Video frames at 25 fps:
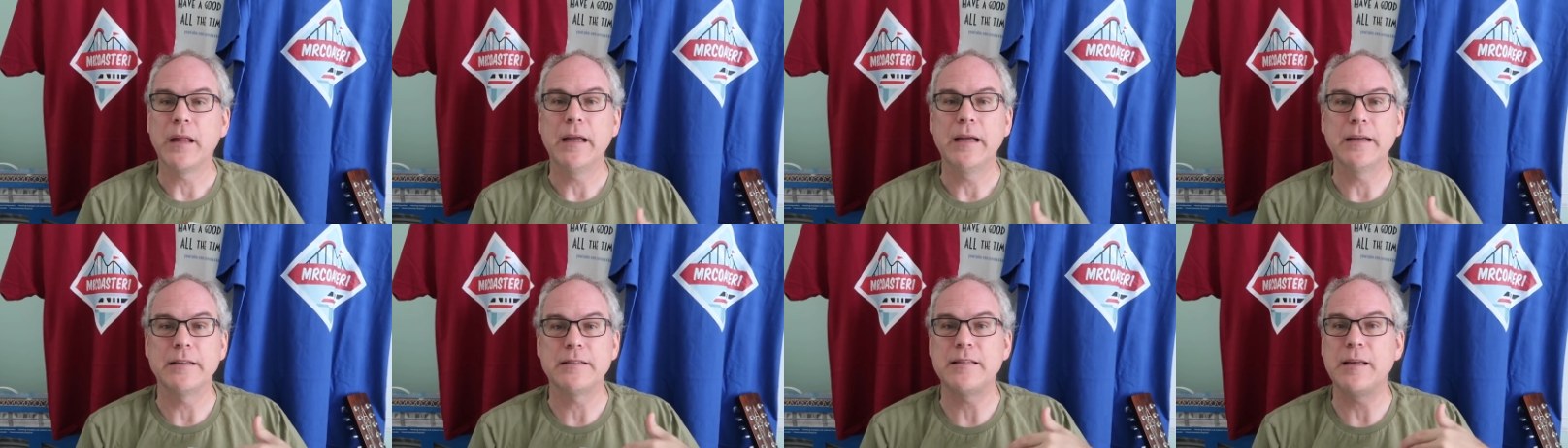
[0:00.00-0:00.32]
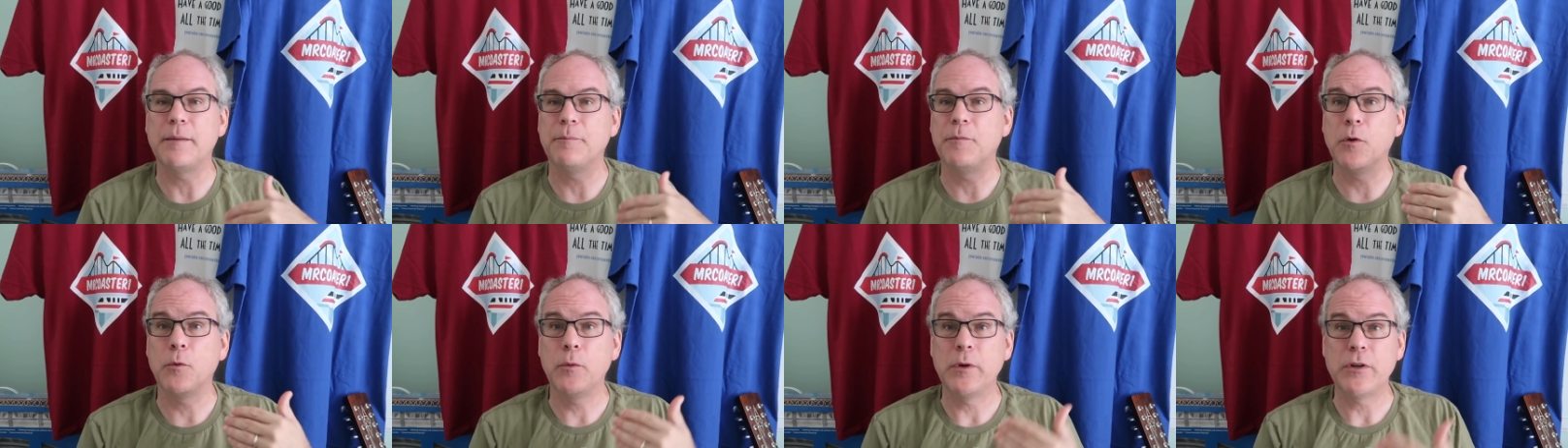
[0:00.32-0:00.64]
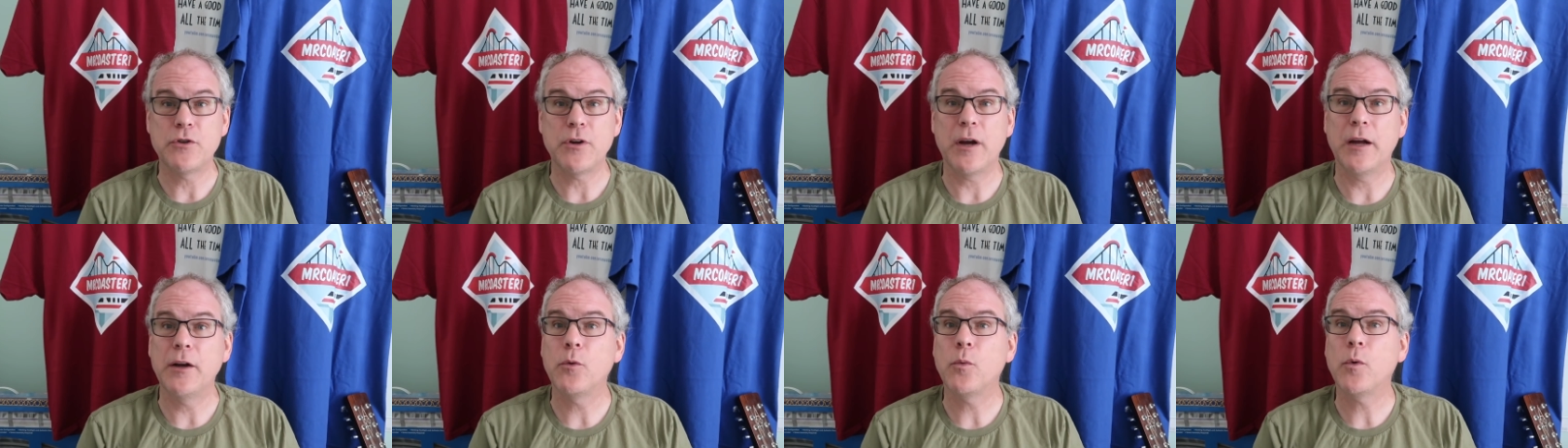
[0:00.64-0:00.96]
It's something we
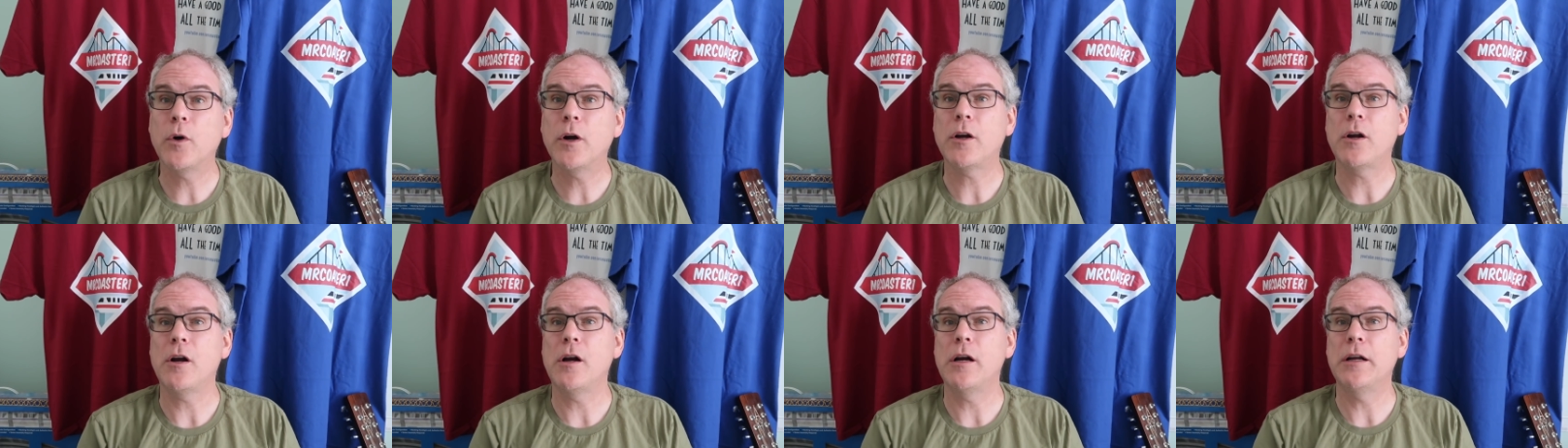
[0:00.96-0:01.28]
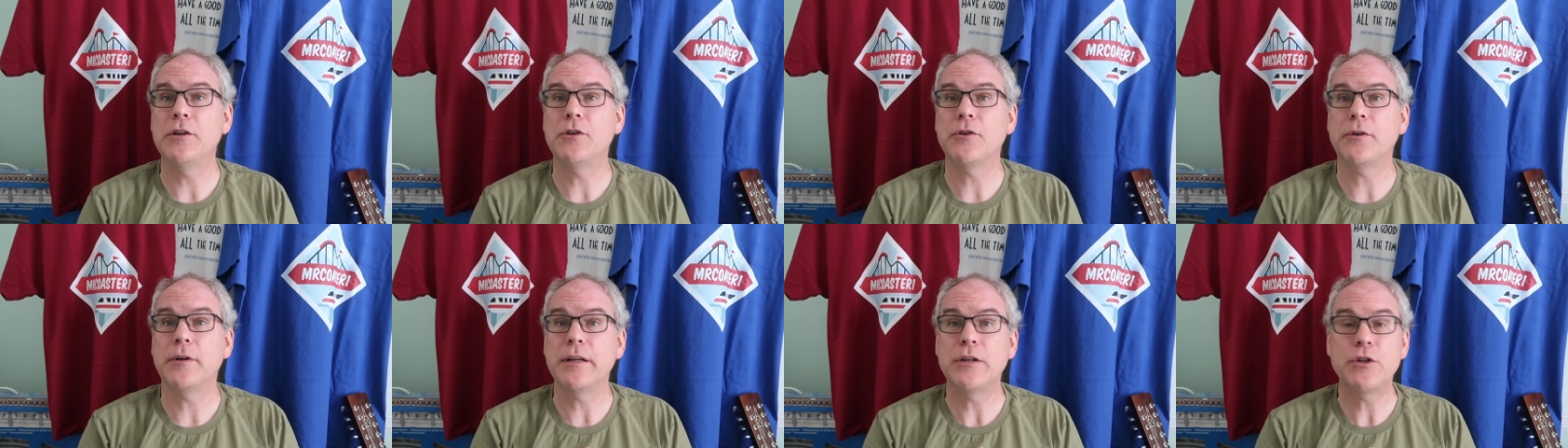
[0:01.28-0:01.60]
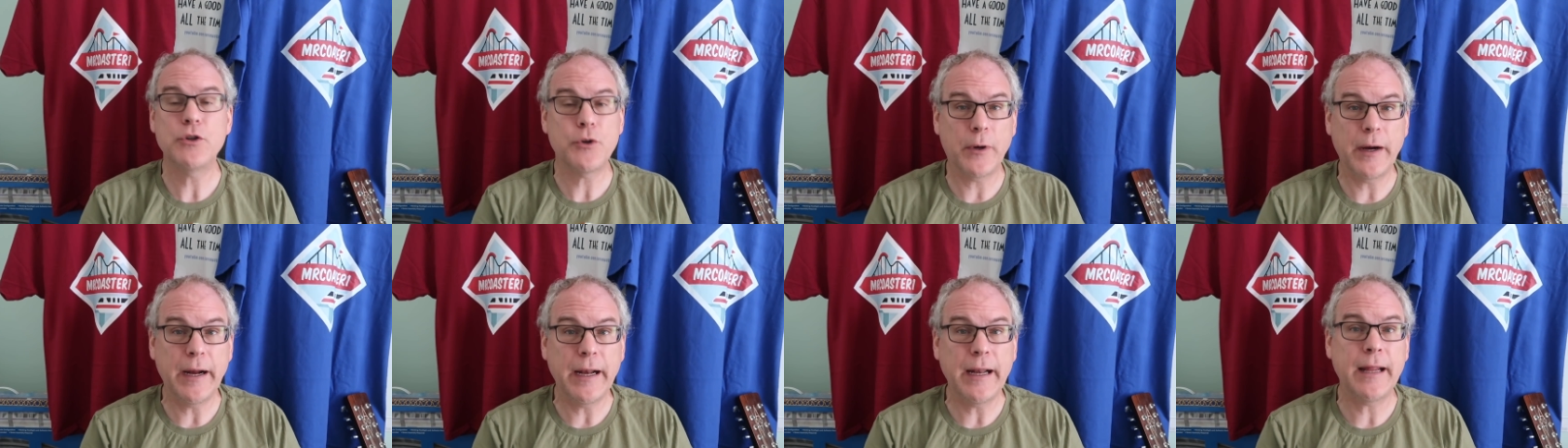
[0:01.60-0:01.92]
try to work on during
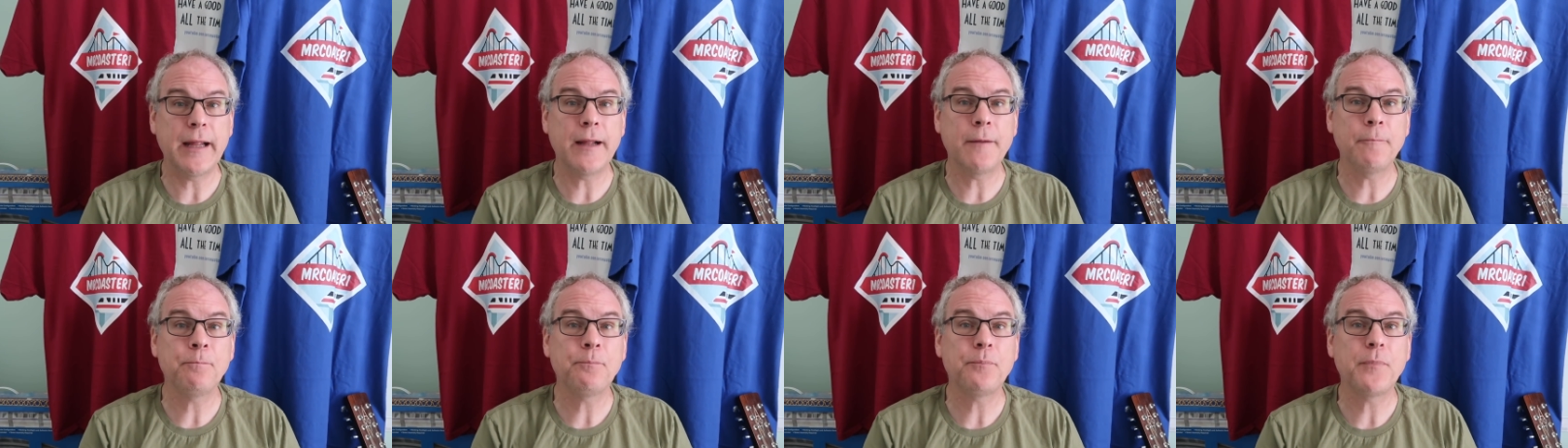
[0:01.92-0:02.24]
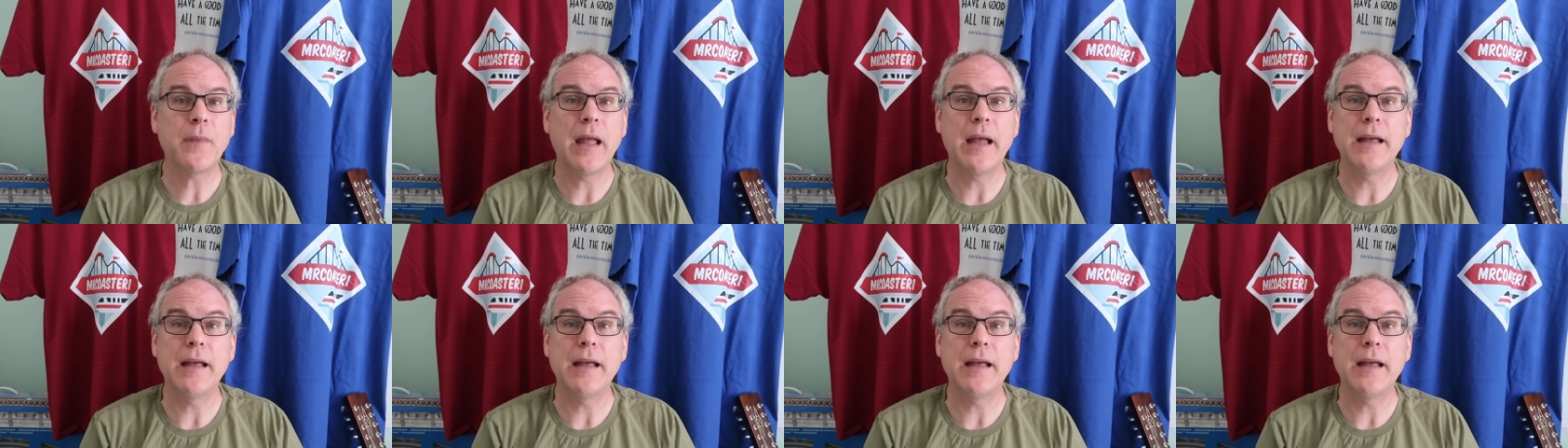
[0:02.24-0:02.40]
training,